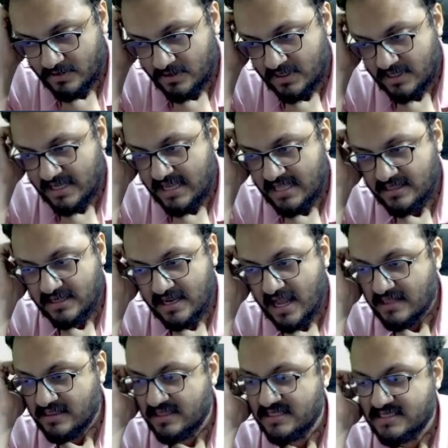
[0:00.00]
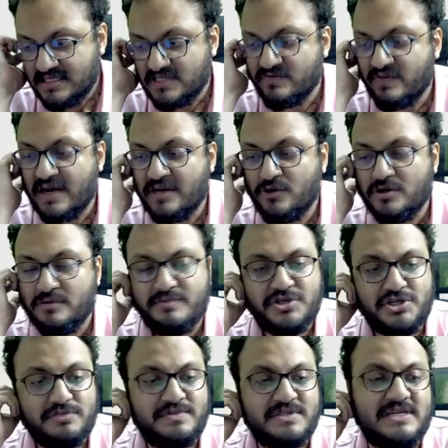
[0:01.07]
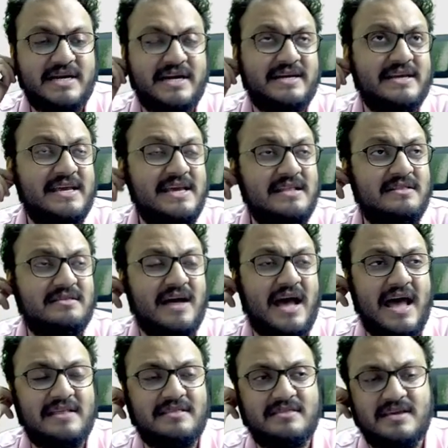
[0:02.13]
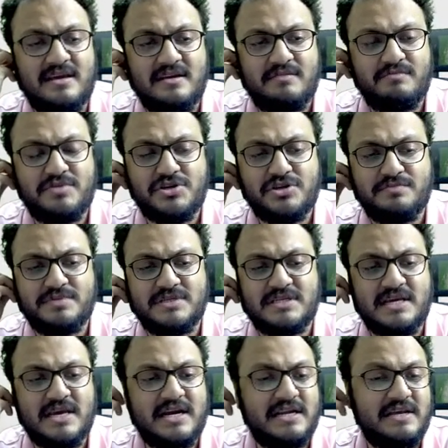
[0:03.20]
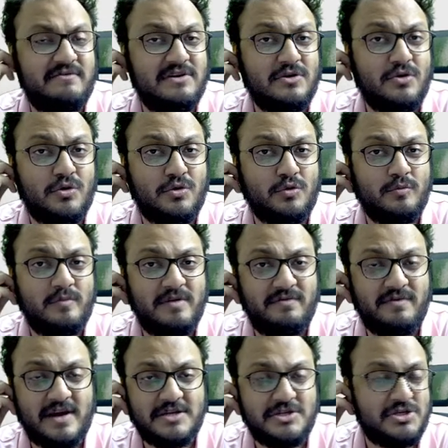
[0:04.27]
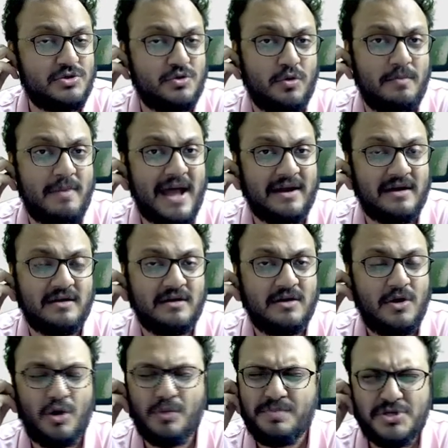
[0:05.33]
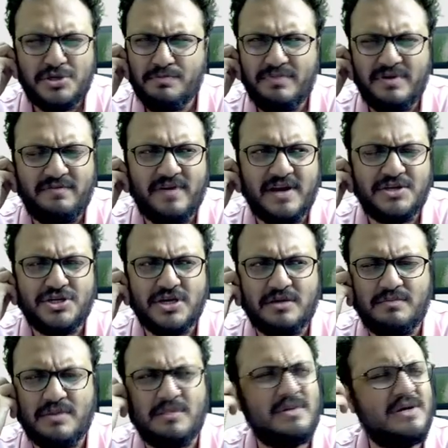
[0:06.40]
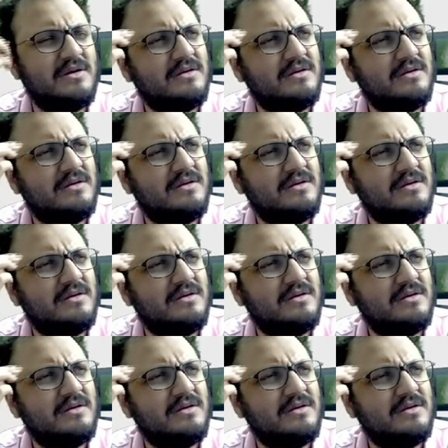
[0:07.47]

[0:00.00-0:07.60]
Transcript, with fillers: Heath Gandhi says, why not bishop c8? Heath, I think bishop c8, he will go rook b5, just go back. Or bishop b5 check maybe.